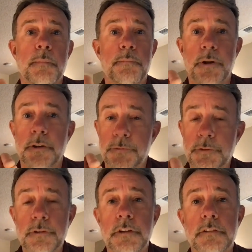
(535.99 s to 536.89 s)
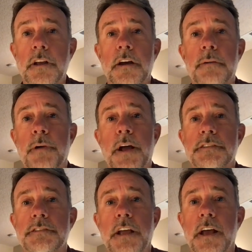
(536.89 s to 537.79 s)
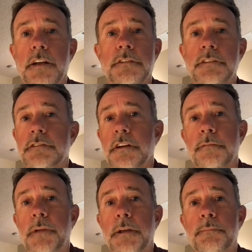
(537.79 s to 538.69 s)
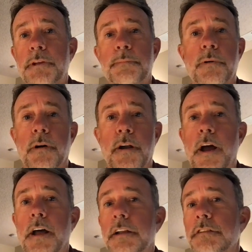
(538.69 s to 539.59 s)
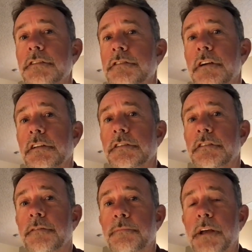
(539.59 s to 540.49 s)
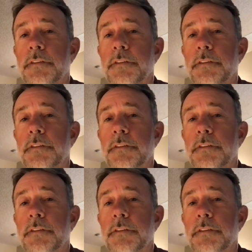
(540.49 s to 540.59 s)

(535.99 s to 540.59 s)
But if you get down to brass tacks, these self made people are not necessarily self made.